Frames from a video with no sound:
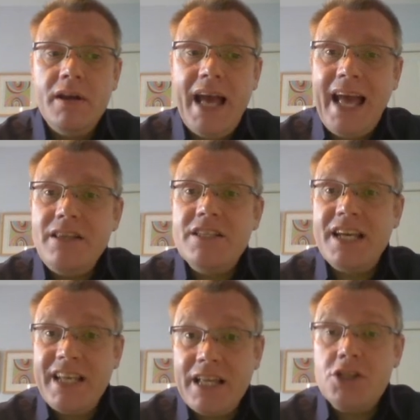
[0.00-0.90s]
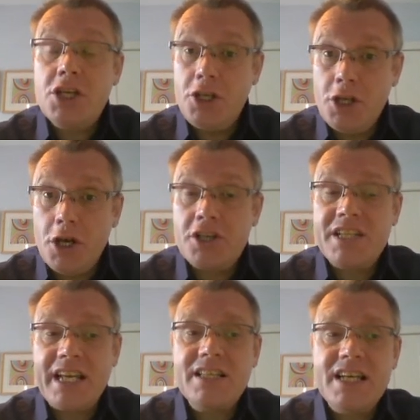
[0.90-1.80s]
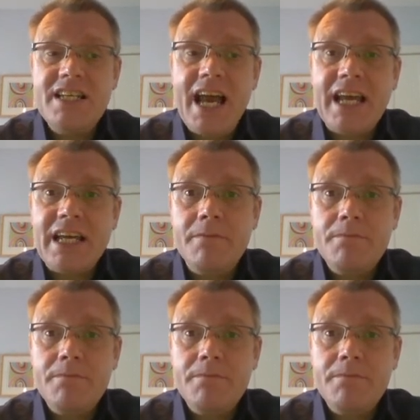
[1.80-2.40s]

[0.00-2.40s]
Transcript: entered into nursing today.